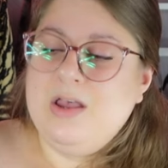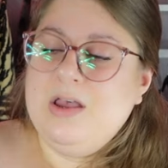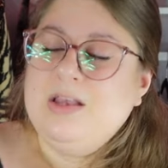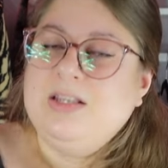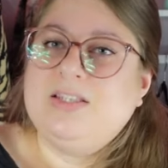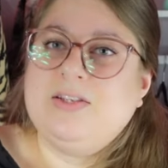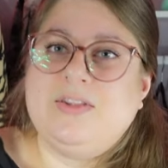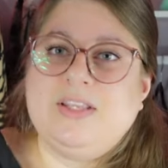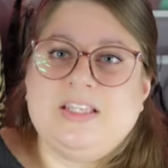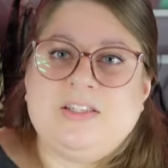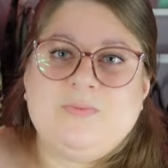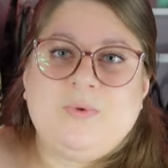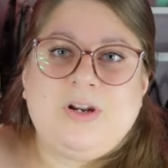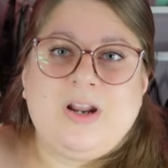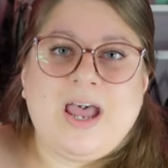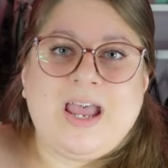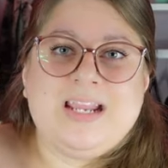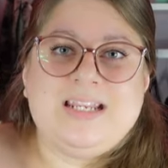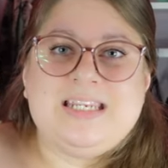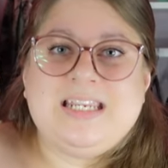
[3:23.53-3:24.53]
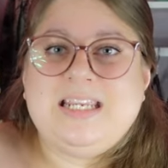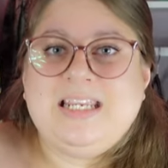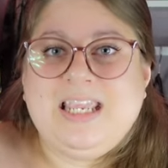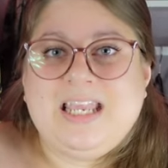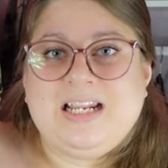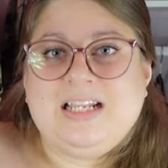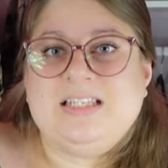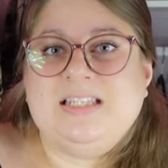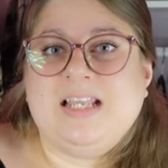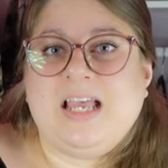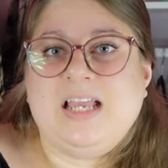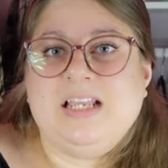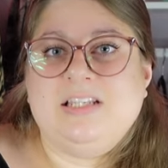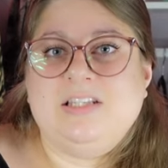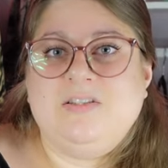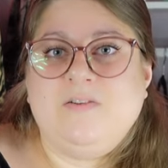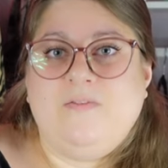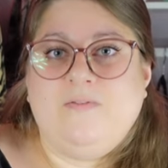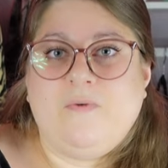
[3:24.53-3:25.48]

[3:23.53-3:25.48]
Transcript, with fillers: So this one I did get a size